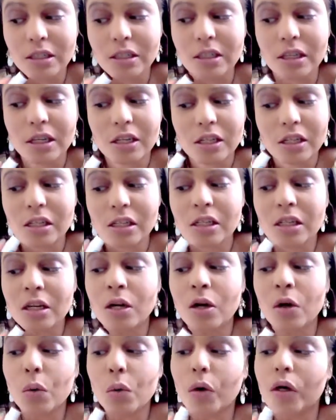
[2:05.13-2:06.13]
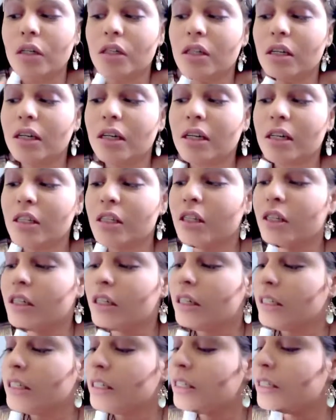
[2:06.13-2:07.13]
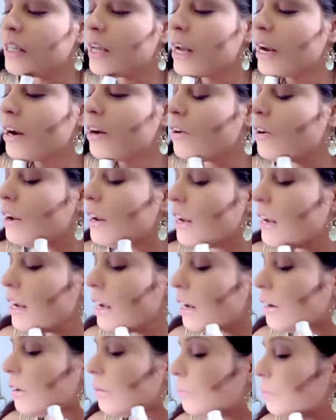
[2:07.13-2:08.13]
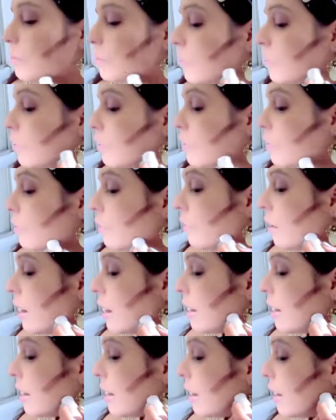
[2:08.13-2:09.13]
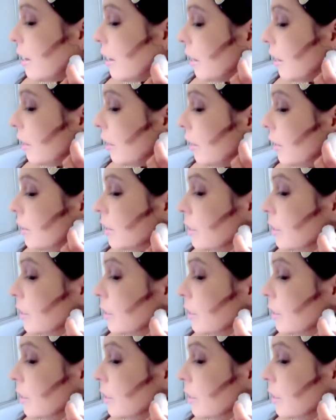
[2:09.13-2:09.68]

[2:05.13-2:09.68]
So I just want to contour this area right here.